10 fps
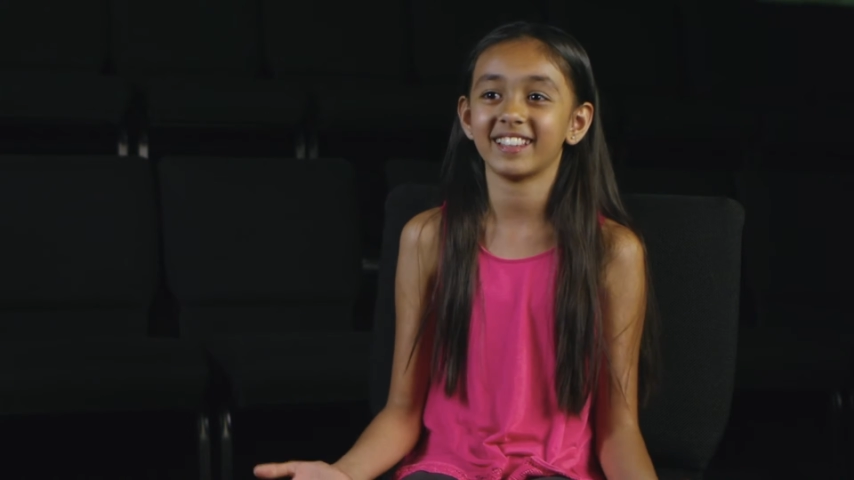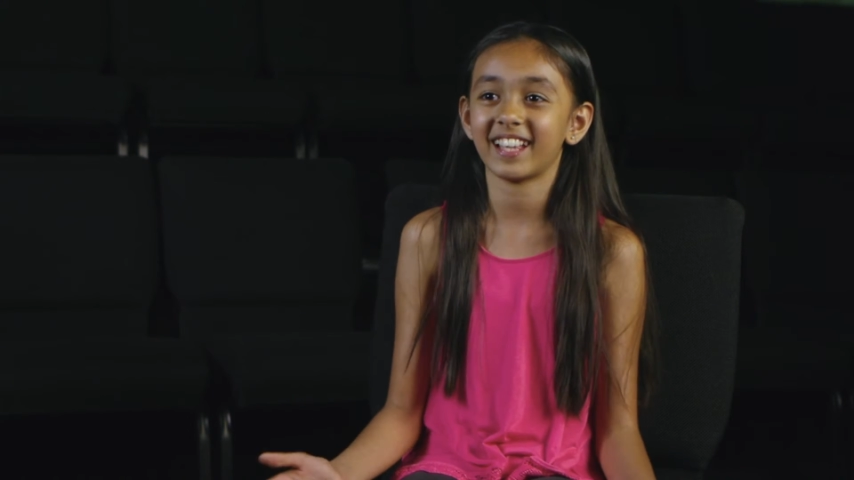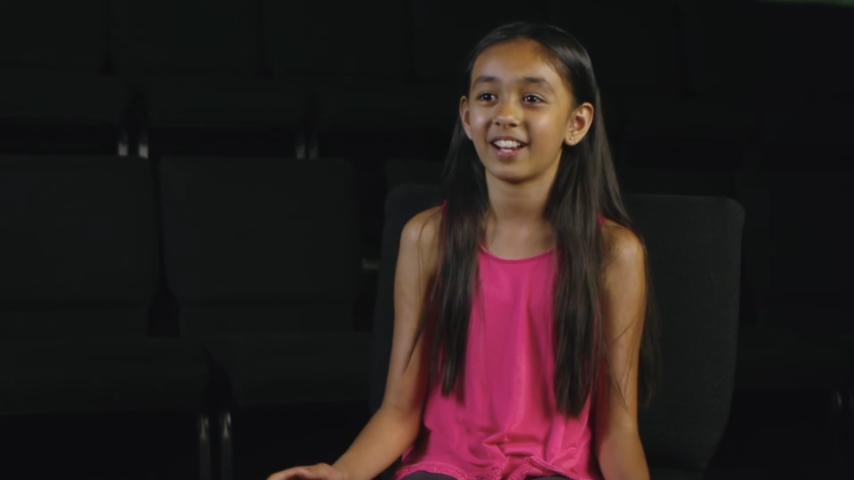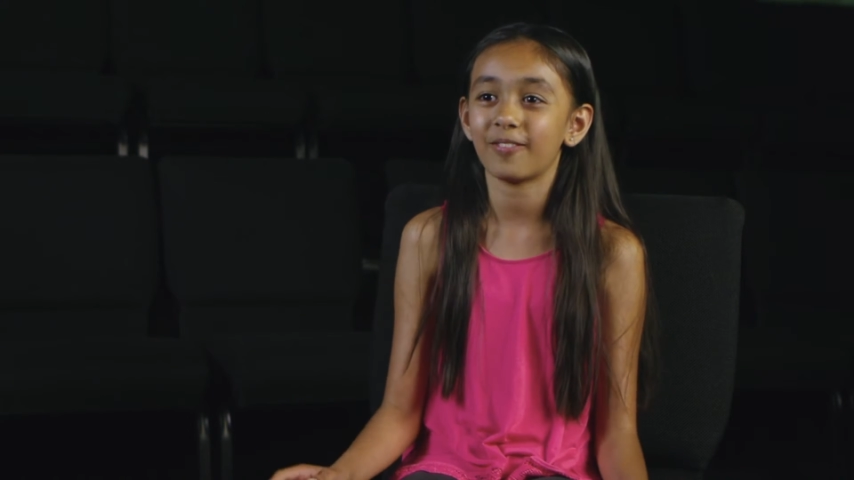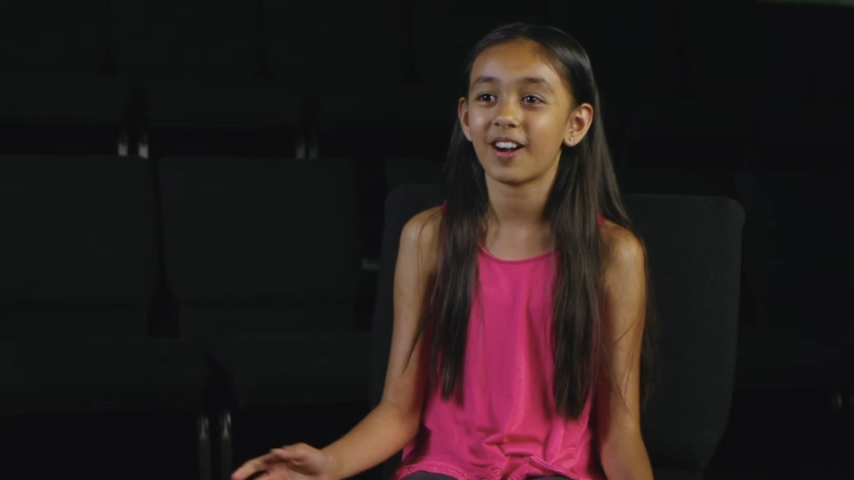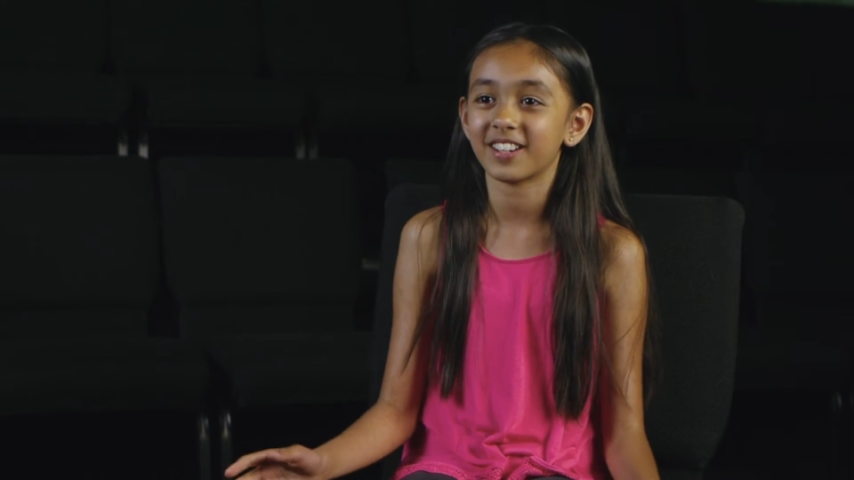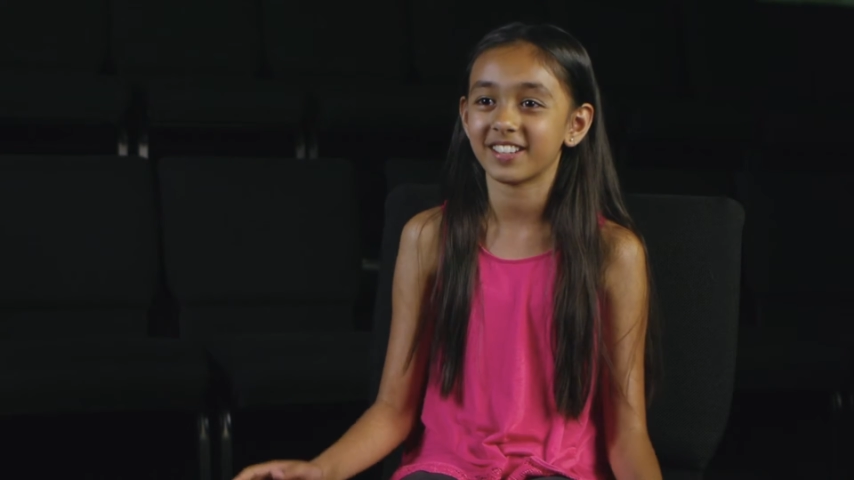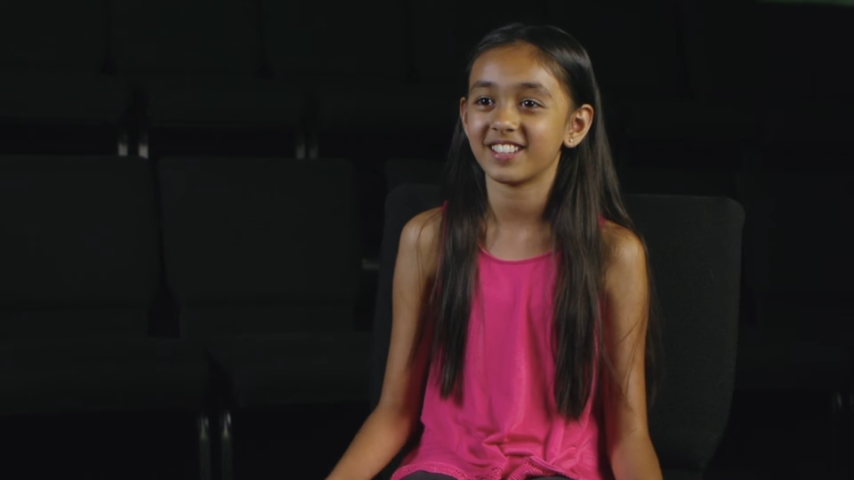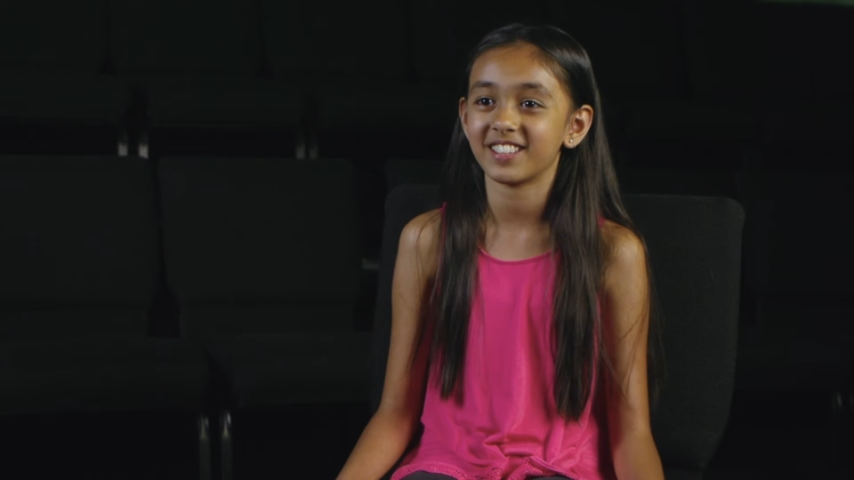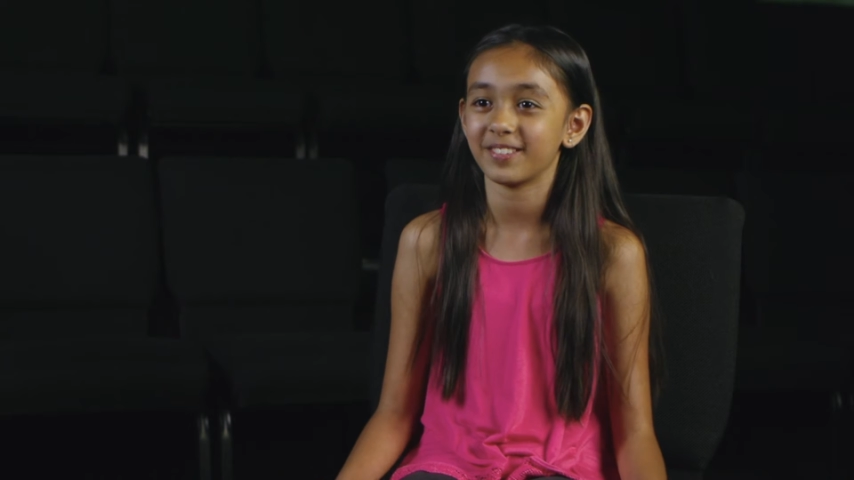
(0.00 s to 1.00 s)
that I walked
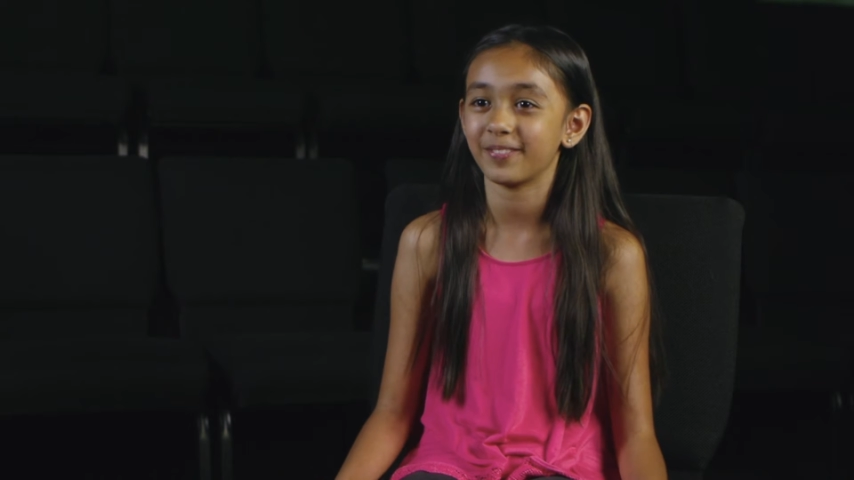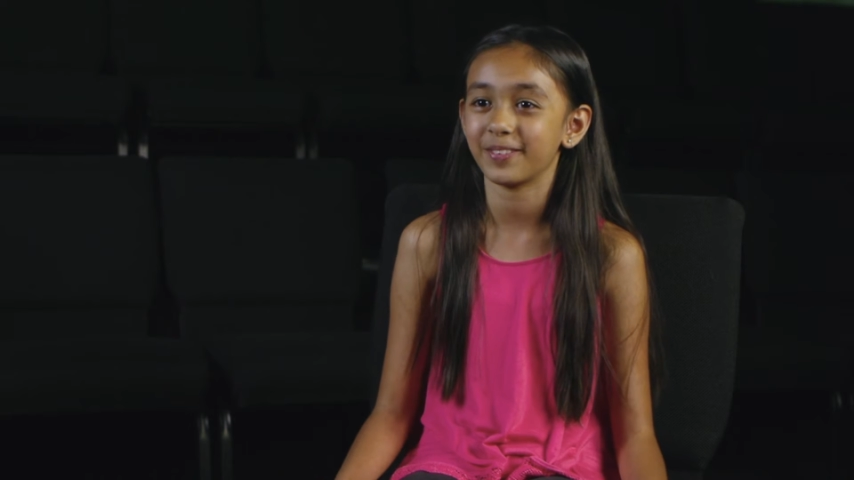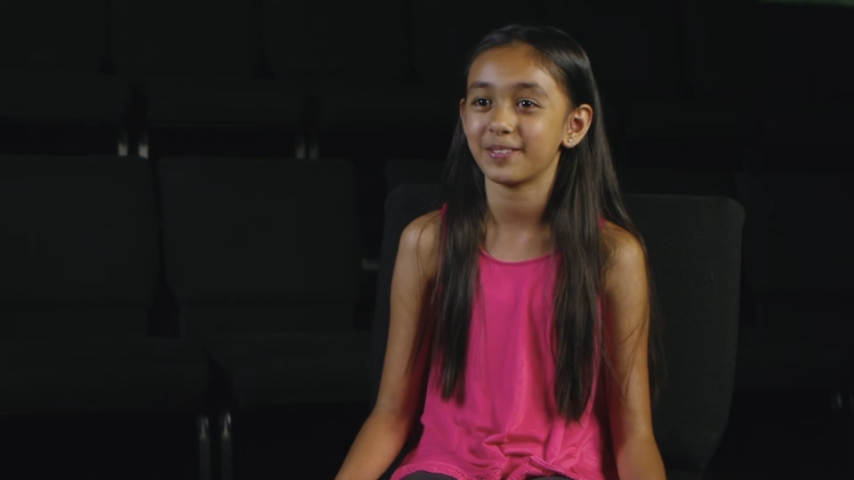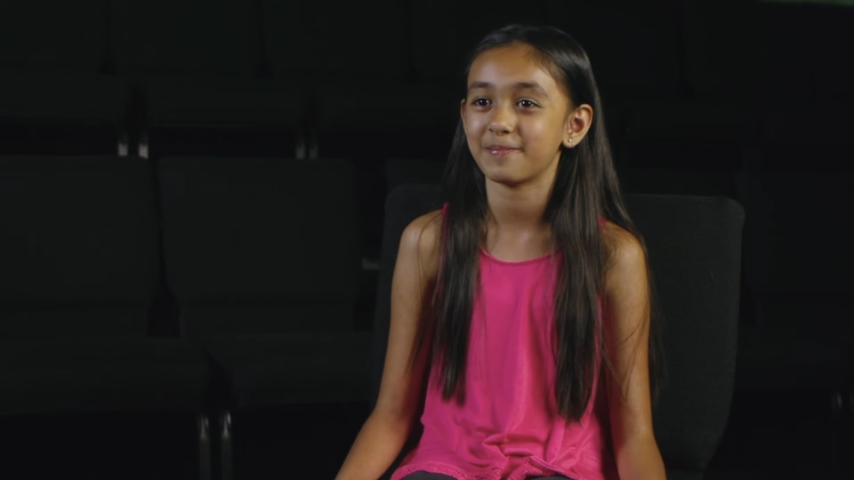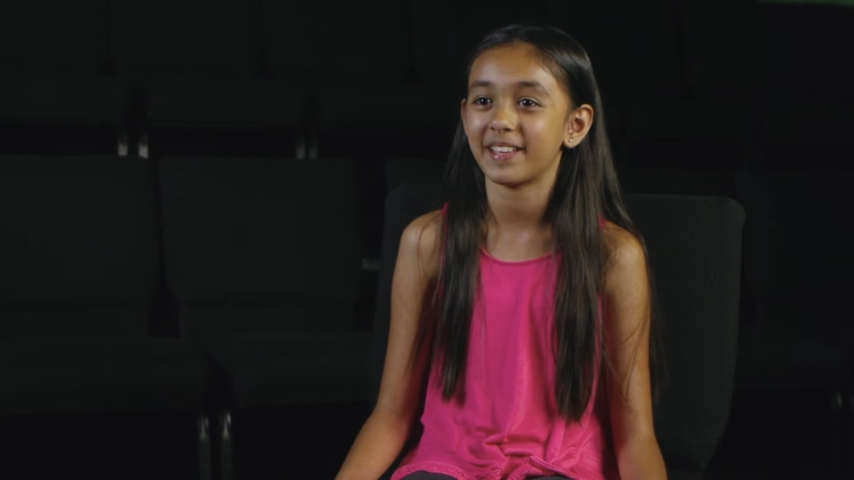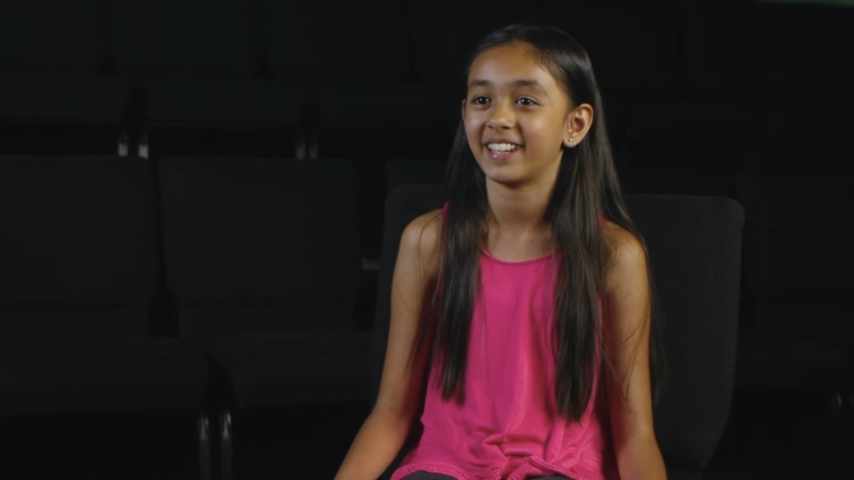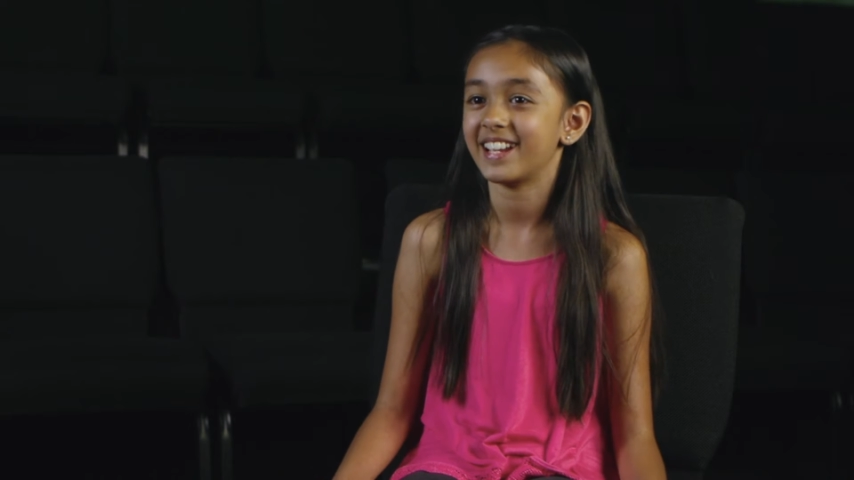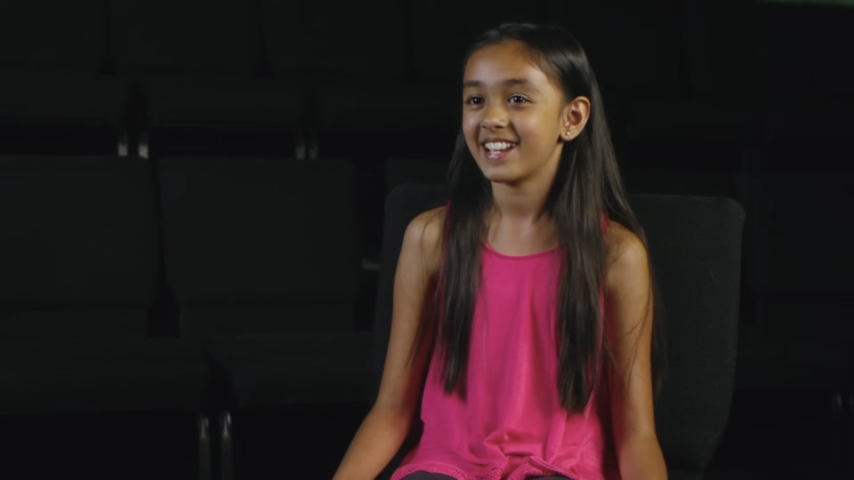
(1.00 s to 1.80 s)
into the room, and